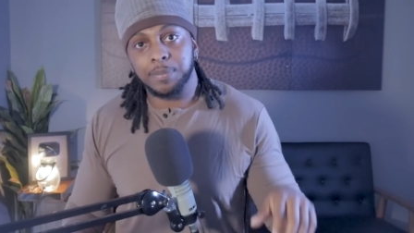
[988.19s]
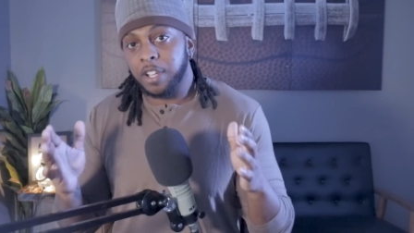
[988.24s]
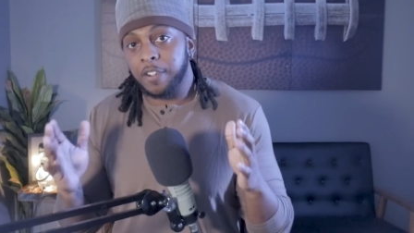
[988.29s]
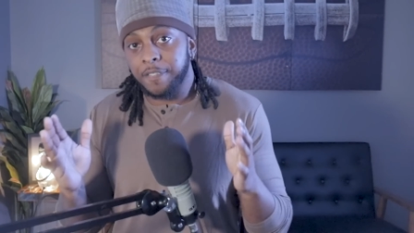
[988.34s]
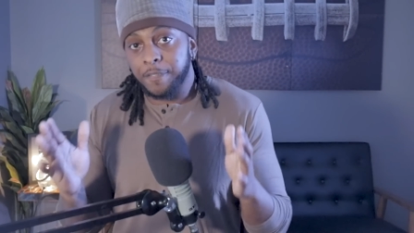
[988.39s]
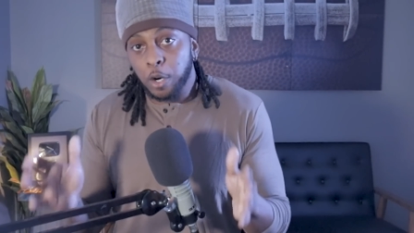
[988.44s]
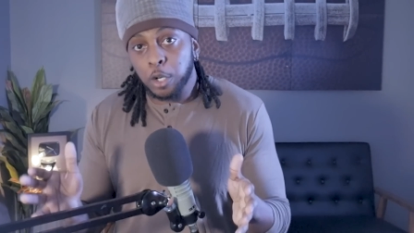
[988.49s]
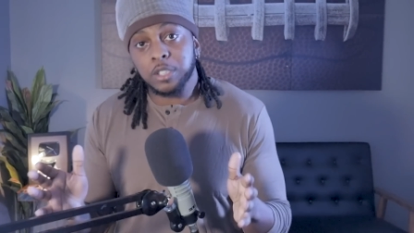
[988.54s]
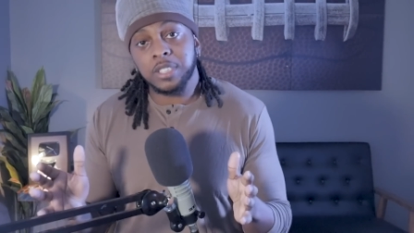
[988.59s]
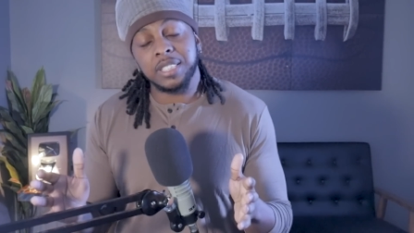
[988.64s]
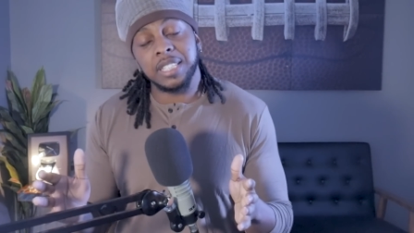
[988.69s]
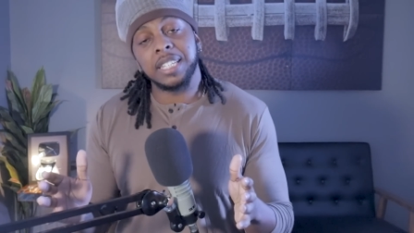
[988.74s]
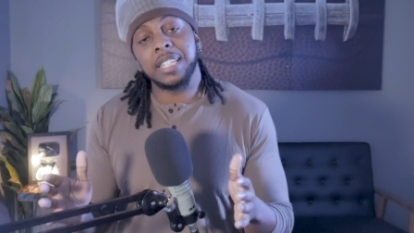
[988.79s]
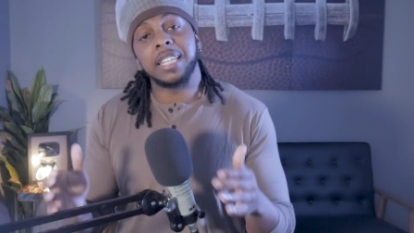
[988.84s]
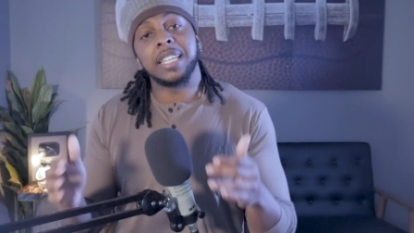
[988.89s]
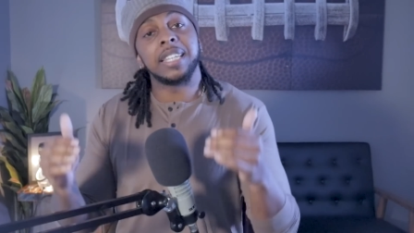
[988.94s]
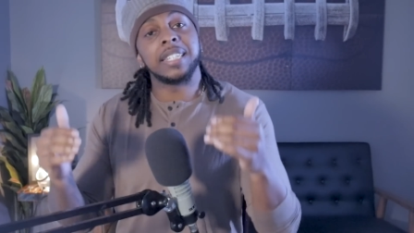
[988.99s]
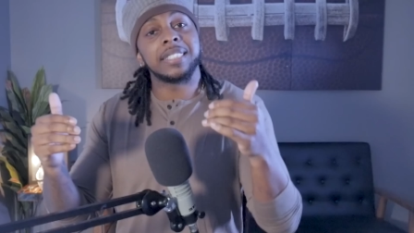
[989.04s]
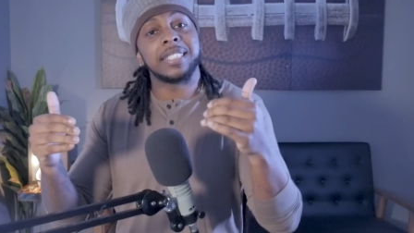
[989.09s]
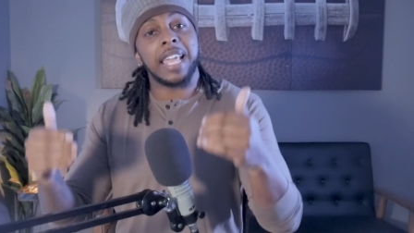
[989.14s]
The first
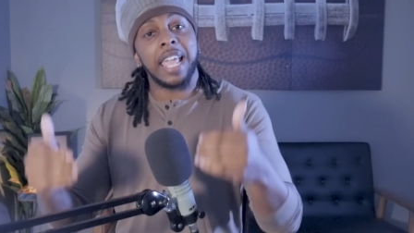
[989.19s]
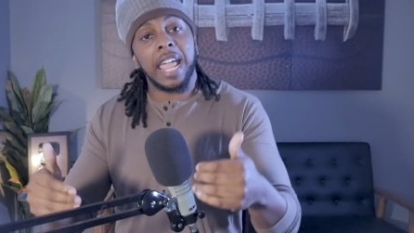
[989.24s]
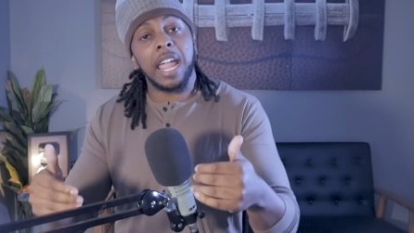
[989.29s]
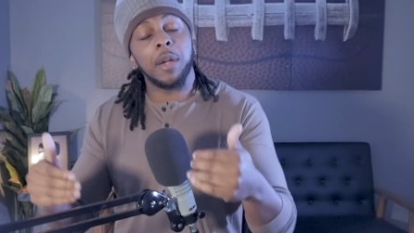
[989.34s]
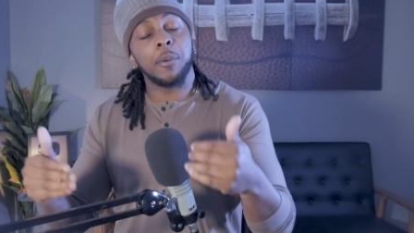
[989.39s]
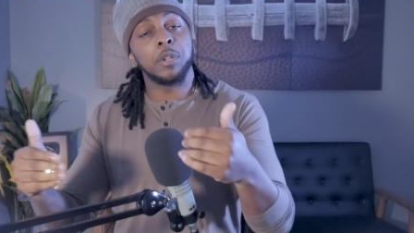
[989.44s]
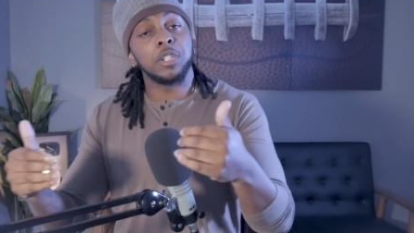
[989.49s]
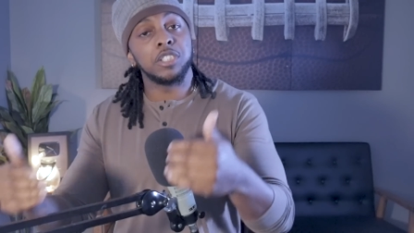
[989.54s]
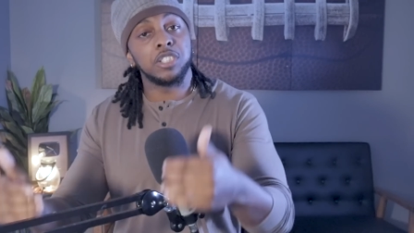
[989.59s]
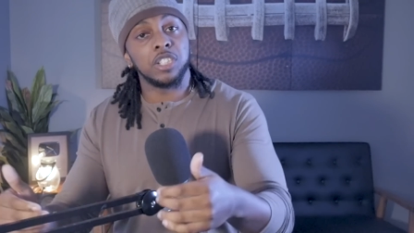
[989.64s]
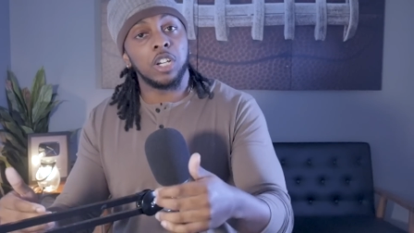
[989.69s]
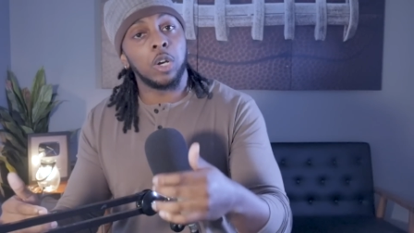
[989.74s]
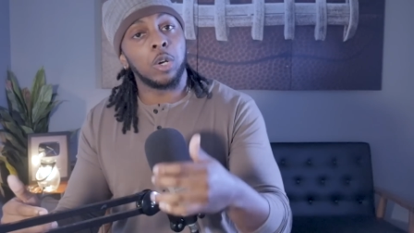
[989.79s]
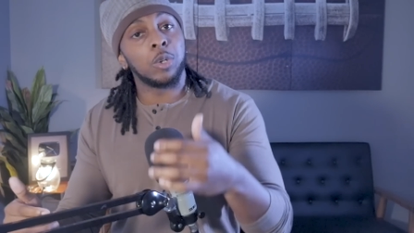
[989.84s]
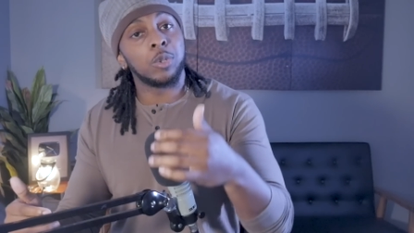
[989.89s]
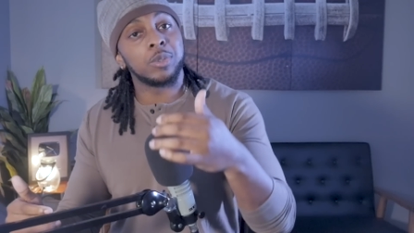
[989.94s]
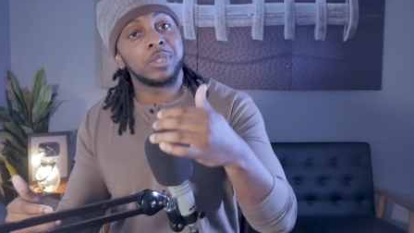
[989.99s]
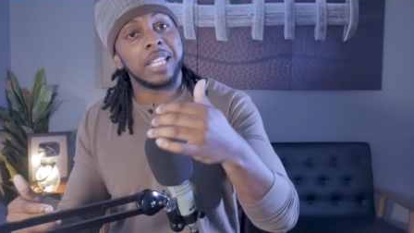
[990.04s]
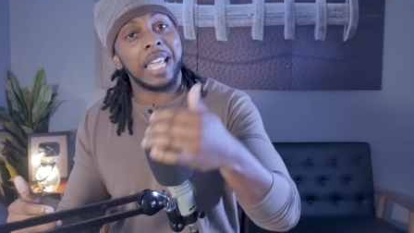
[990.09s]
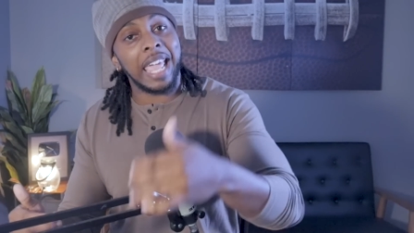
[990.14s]
thing is Aaron
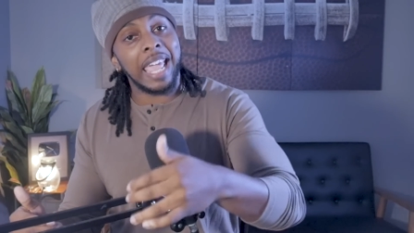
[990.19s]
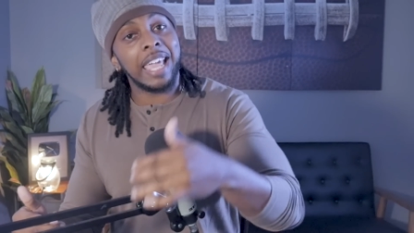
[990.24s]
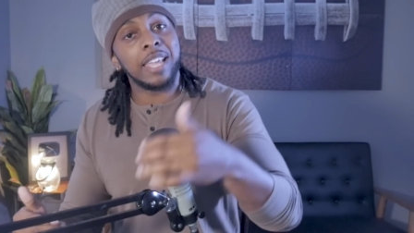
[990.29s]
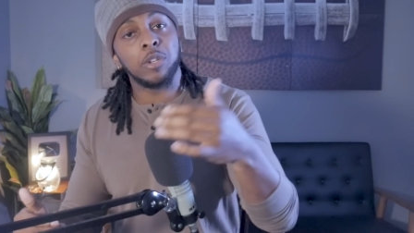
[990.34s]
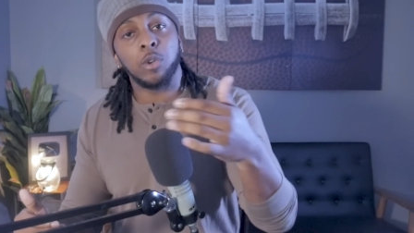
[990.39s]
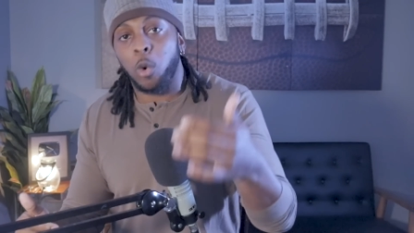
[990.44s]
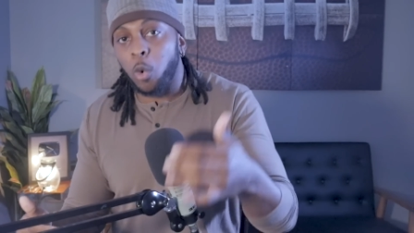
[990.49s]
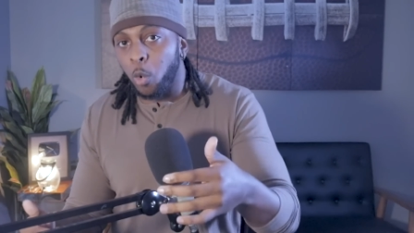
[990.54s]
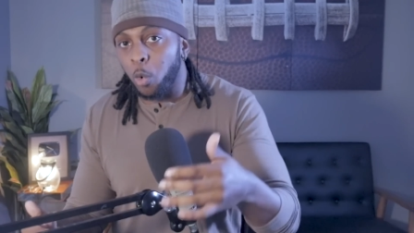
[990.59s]
Jones and